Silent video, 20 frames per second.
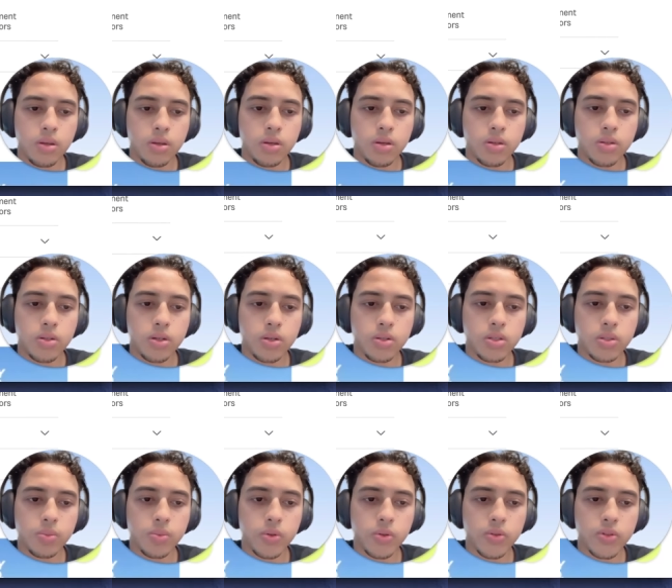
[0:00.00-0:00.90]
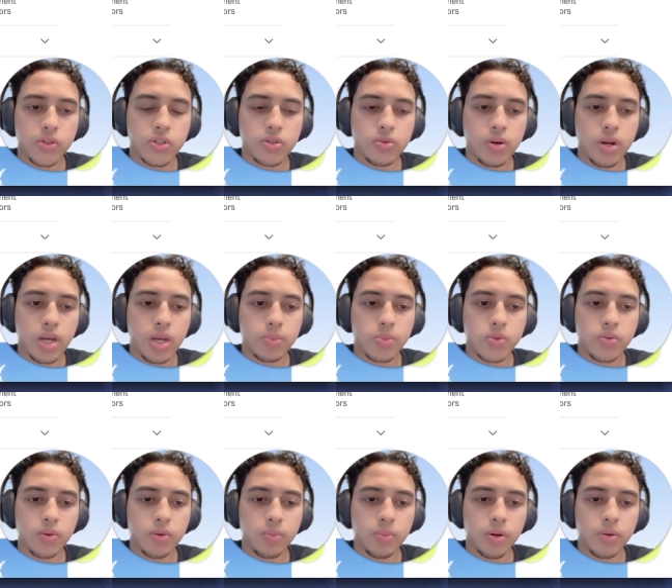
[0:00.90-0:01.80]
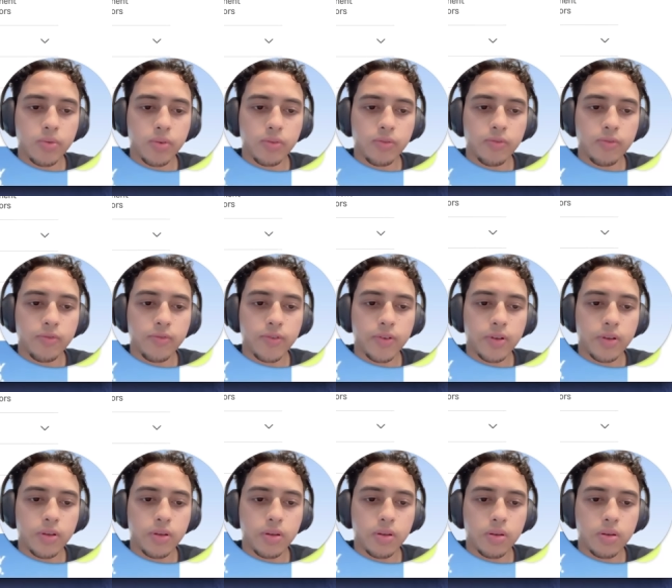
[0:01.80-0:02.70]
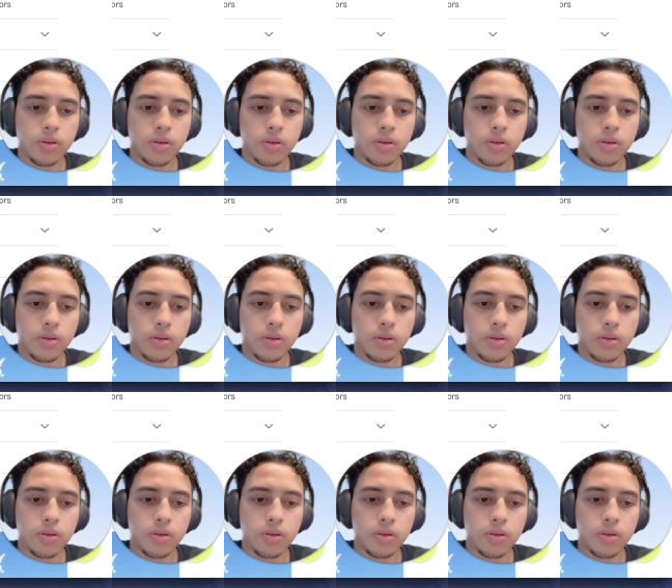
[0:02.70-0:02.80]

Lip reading: Adjustable straps for a perfect fit.